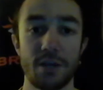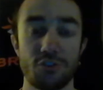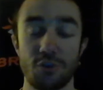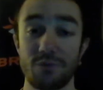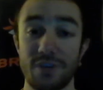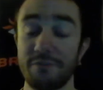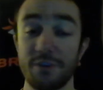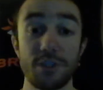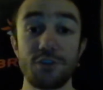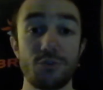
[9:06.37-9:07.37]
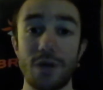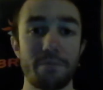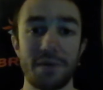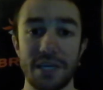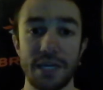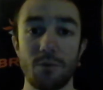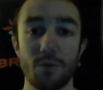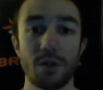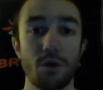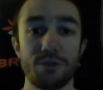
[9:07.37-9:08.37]
So definitely do not pick
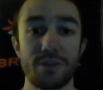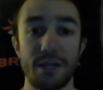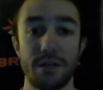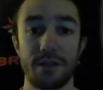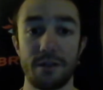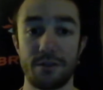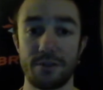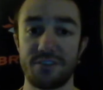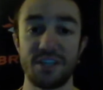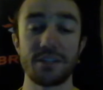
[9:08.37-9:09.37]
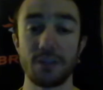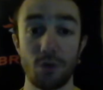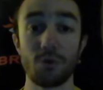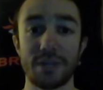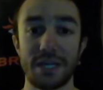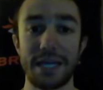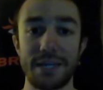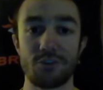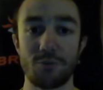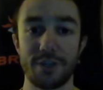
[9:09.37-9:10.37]
anyone seeded lower than
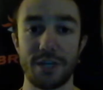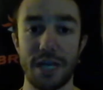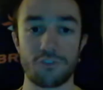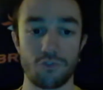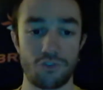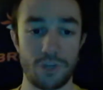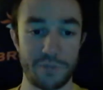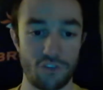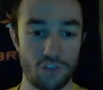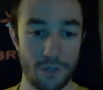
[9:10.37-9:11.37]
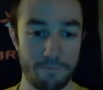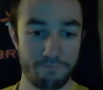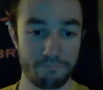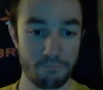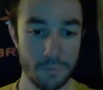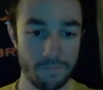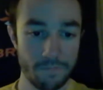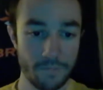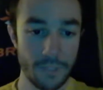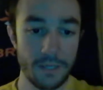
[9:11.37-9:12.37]
8 to win the national championship.
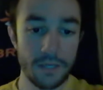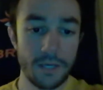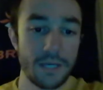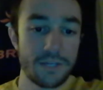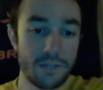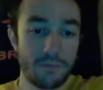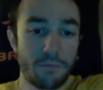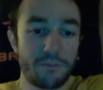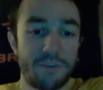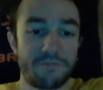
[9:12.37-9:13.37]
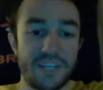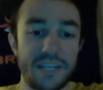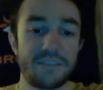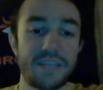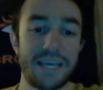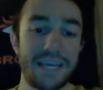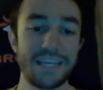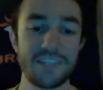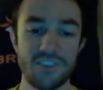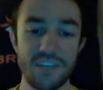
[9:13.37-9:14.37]
Tip number 15, the
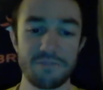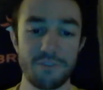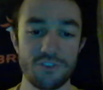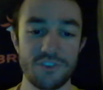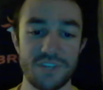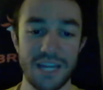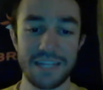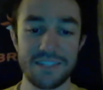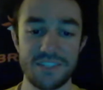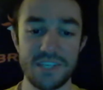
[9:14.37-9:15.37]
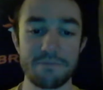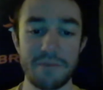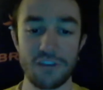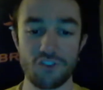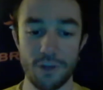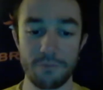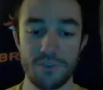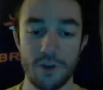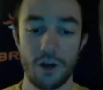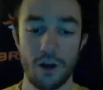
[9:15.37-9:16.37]
8 seed versus 9 seed matchups
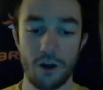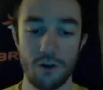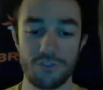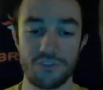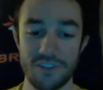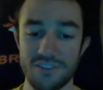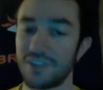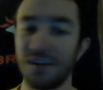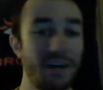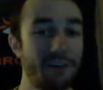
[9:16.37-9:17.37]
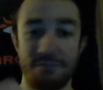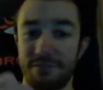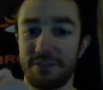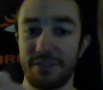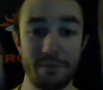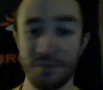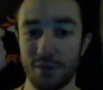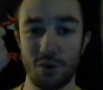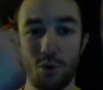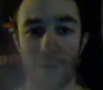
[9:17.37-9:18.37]
are just a flip of the
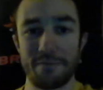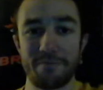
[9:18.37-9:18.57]
coin.